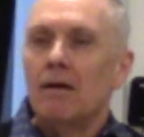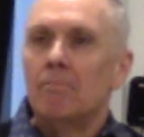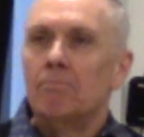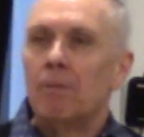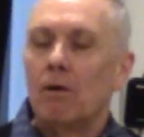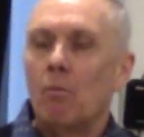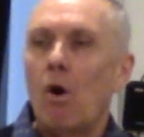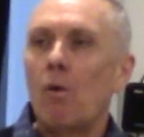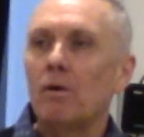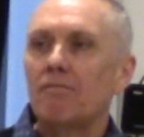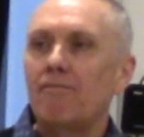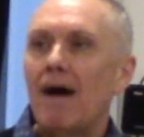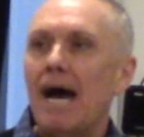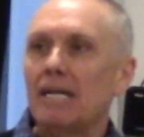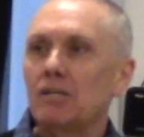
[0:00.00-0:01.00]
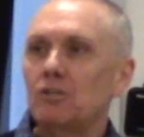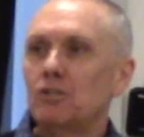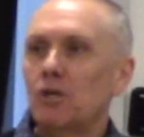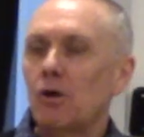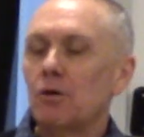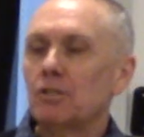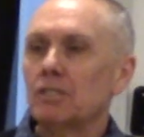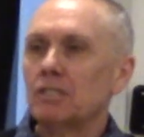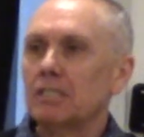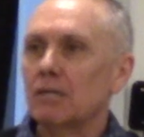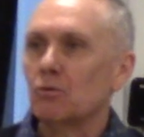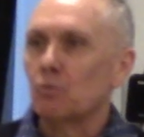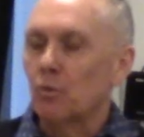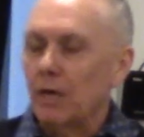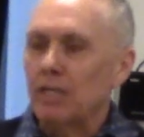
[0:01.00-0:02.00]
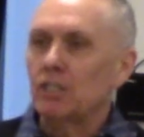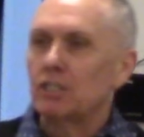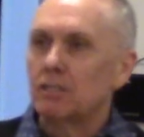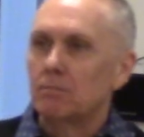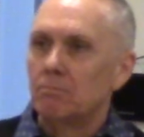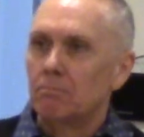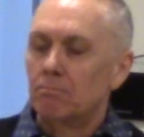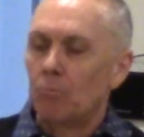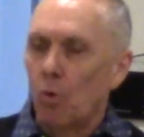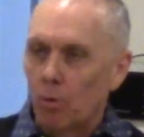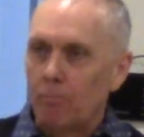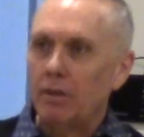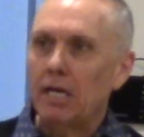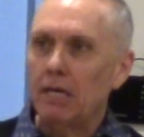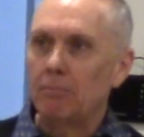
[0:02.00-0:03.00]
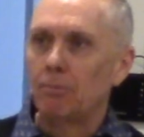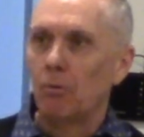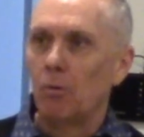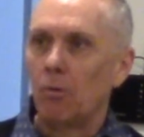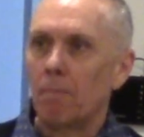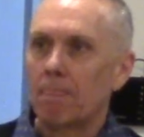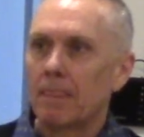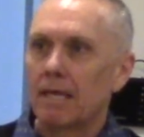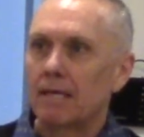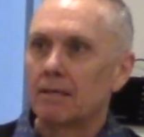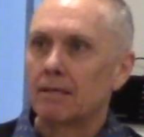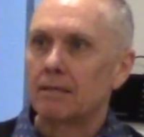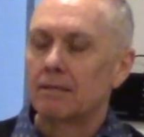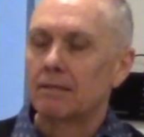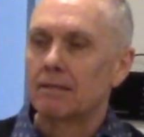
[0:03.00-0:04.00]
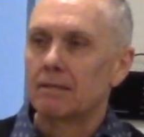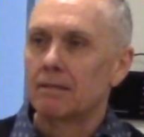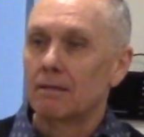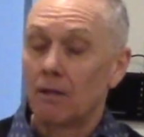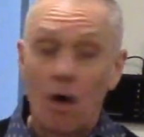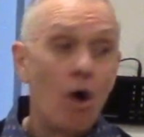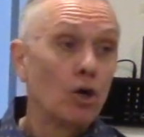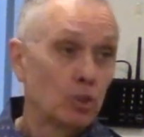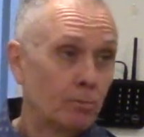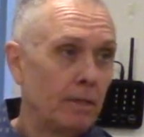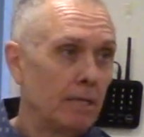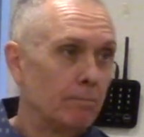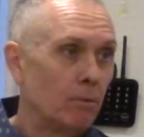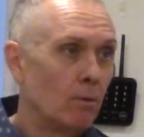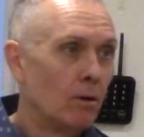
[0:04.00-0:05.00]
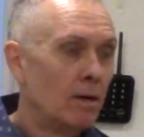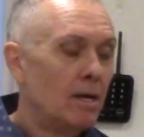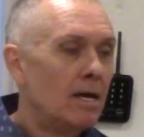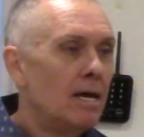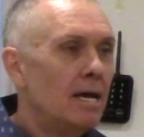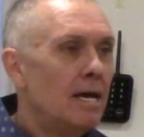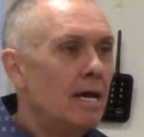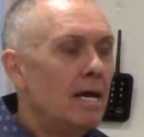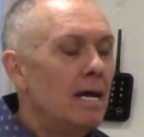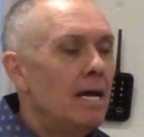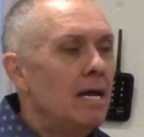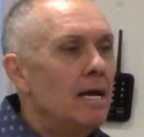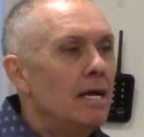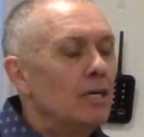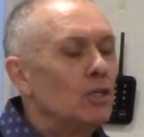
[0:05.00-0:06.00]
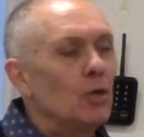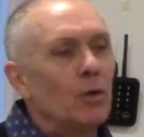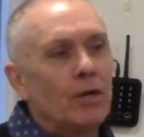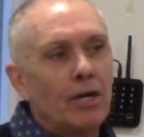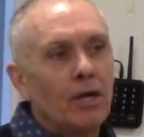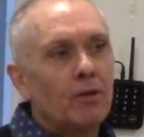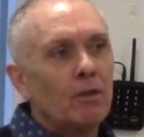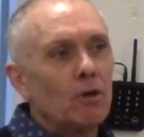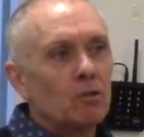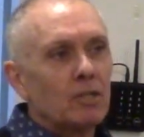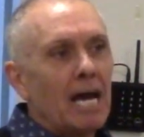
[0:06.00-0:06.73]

But what we find in churches that reach more people, lost people, you hear those